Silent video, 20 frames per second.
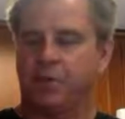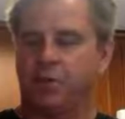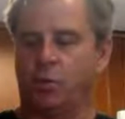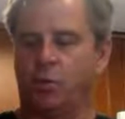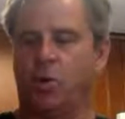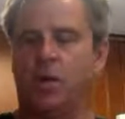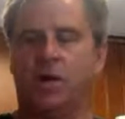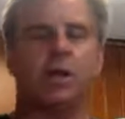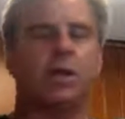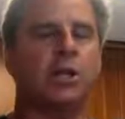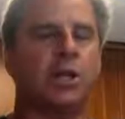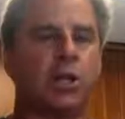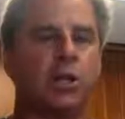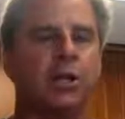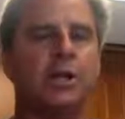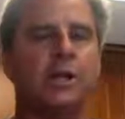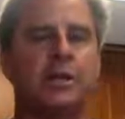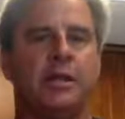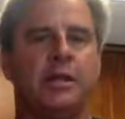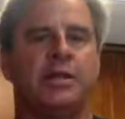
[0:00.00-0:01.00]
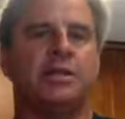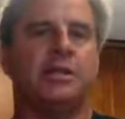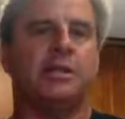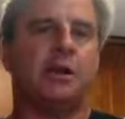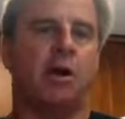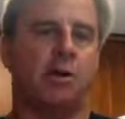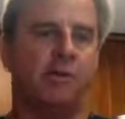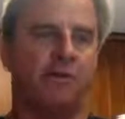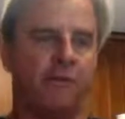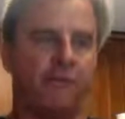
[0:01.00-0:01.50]
we're including this
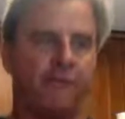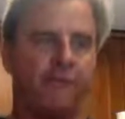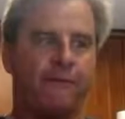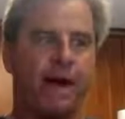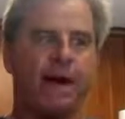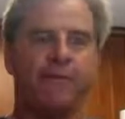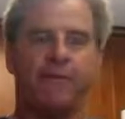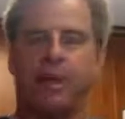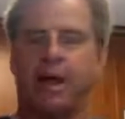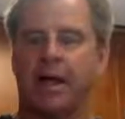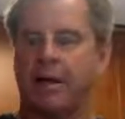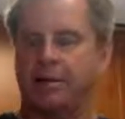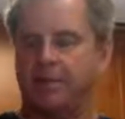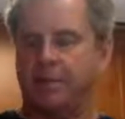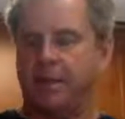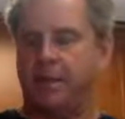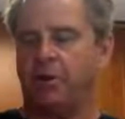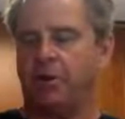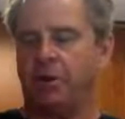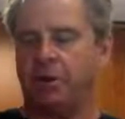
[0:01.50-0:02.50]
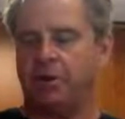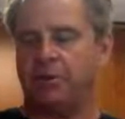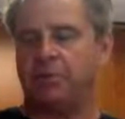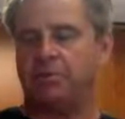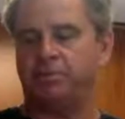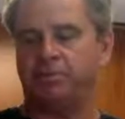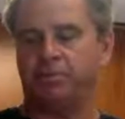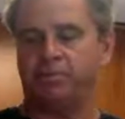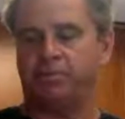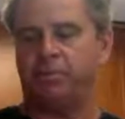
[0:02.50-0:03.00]
in our 5-block meal
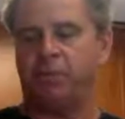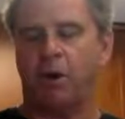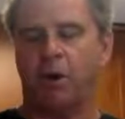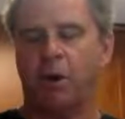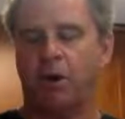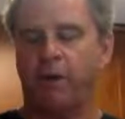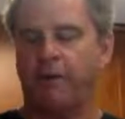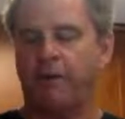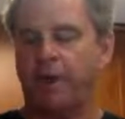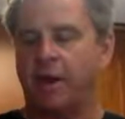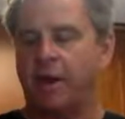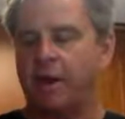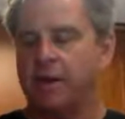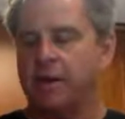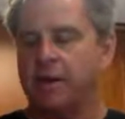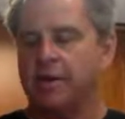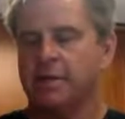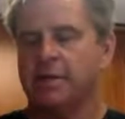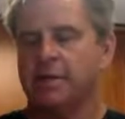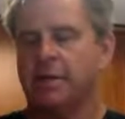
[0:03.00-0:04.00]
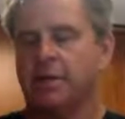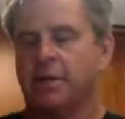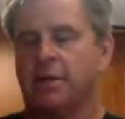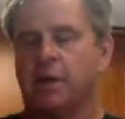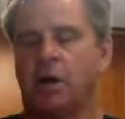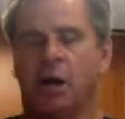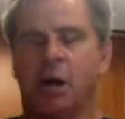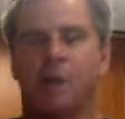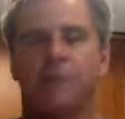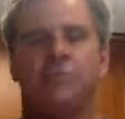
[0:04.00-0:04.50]
as part of our
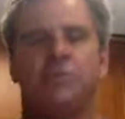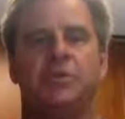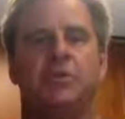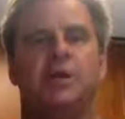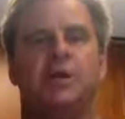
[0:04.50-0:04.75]
carbs,